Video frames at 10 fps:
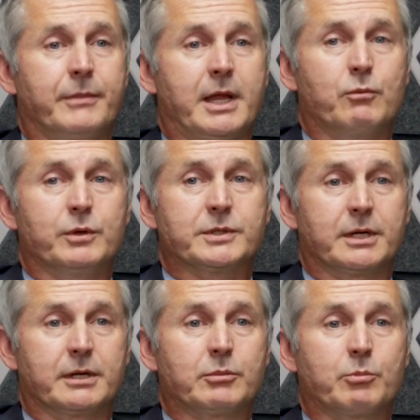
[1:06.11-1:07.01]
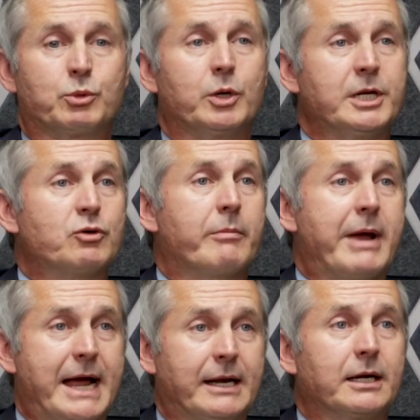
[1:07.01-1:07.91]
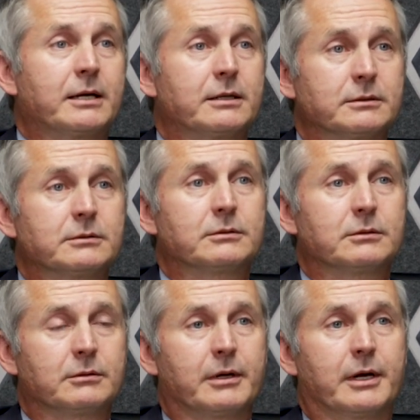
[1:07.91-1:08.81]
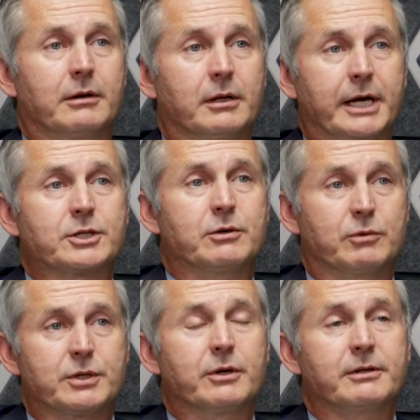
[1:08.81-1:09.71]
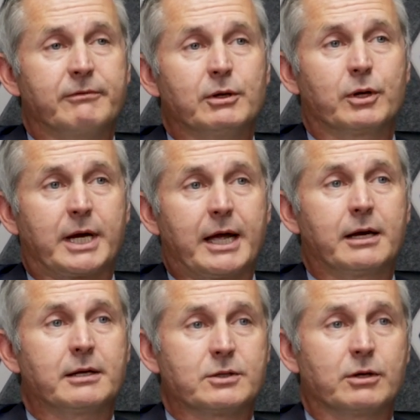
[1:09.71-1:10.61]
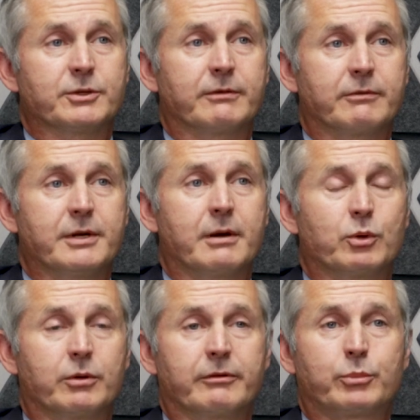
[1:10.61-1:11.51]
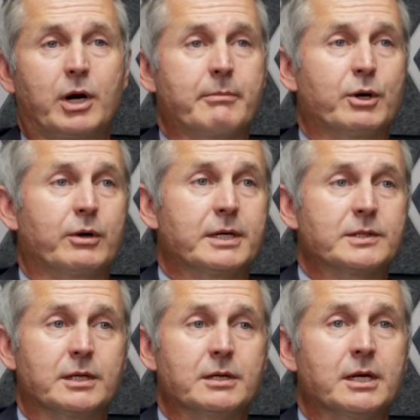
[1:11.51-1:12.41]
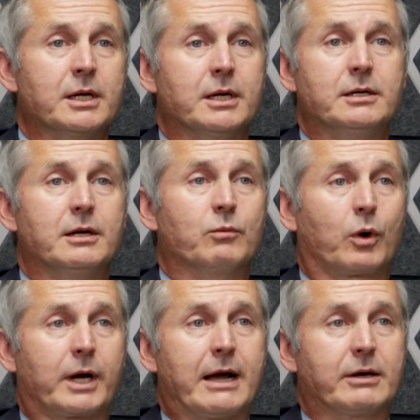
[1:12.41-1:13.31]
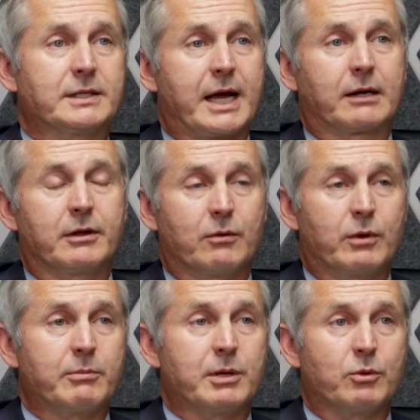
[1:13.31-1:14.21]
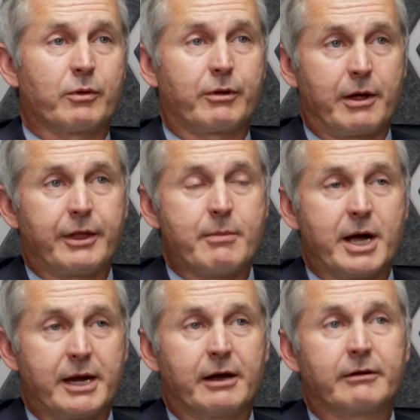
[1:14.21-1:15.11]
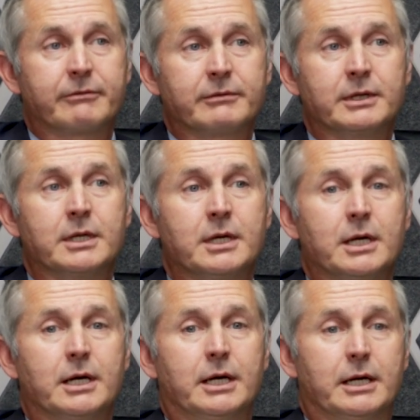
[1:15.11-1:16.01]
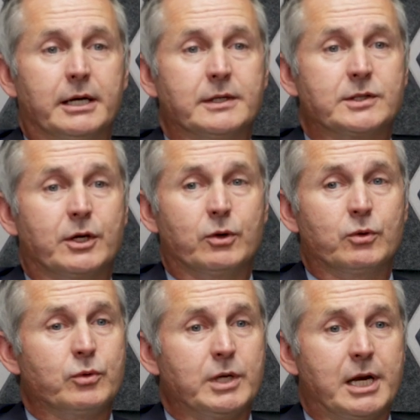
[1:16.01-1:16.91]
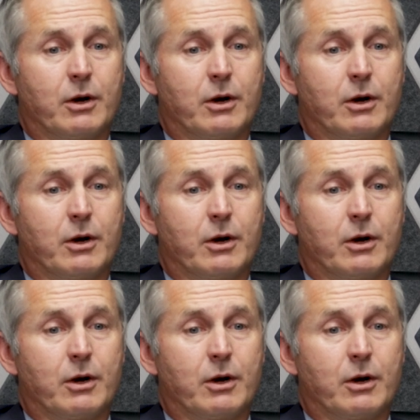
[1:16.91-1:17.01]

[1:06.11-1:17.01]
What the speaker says: It was a pretty dramatic election result if you look at it in terms of the number of primaries that didn't work out exactly the way people thought they might have. And so,